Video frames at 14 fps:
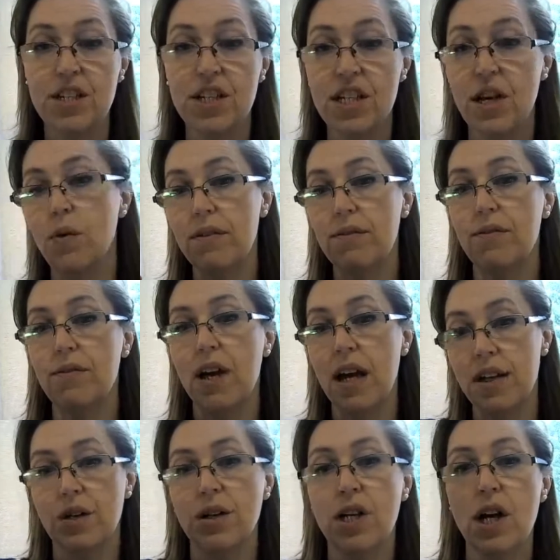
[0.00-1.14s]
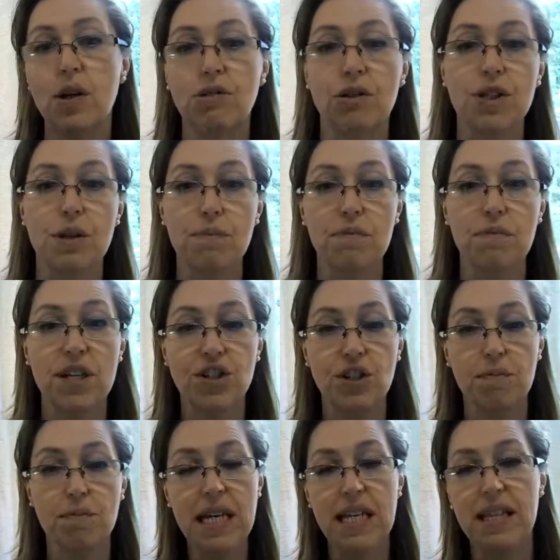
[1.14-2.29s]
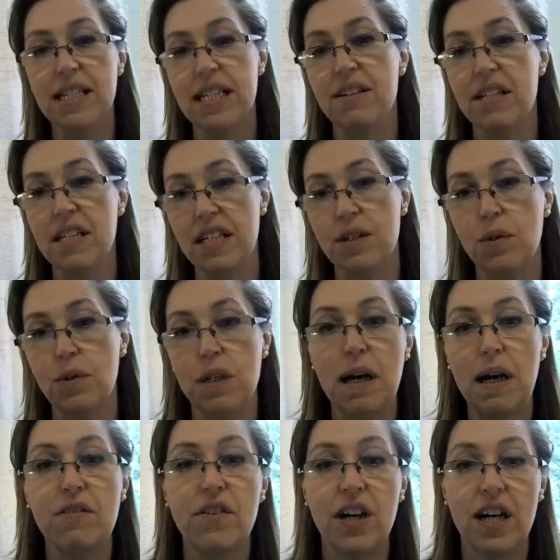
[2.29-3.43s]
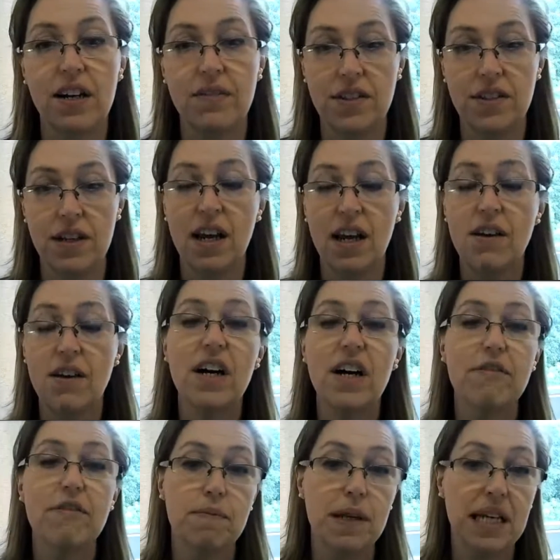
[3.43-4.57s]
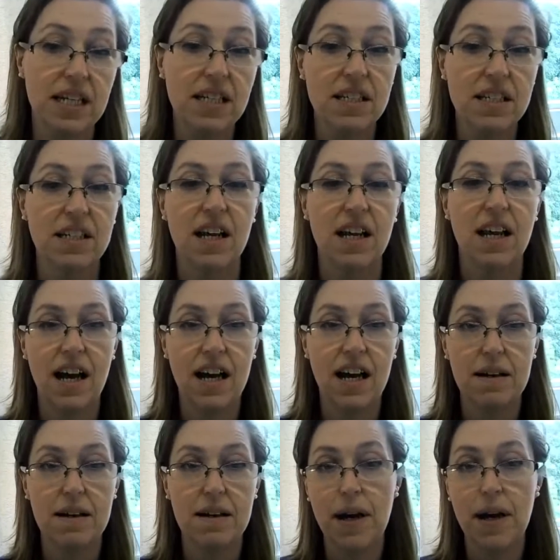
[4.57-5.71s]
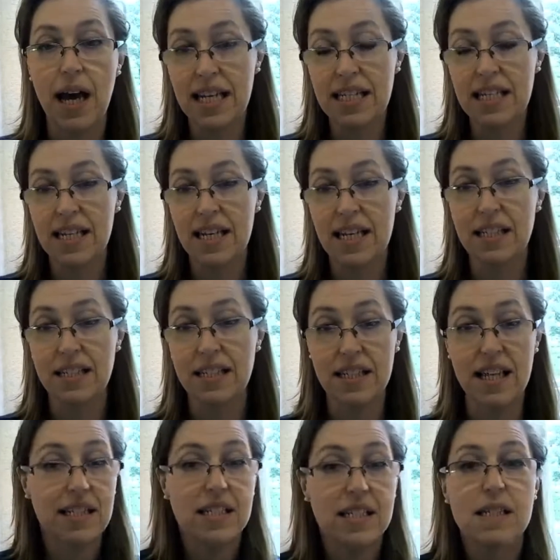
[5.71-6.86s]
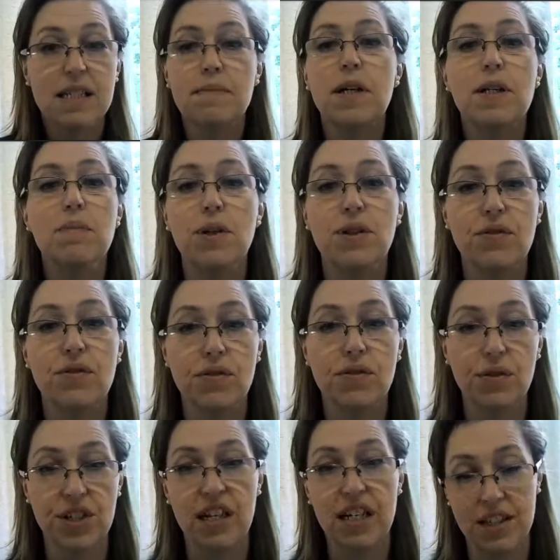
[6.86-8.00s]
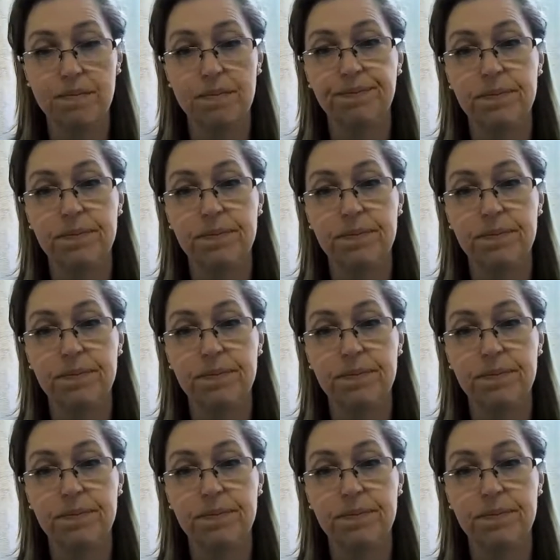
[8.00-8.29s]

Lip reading: So if you can go across the bridge, be in the town centre within about 5 minutes, and it's the most beautiful site.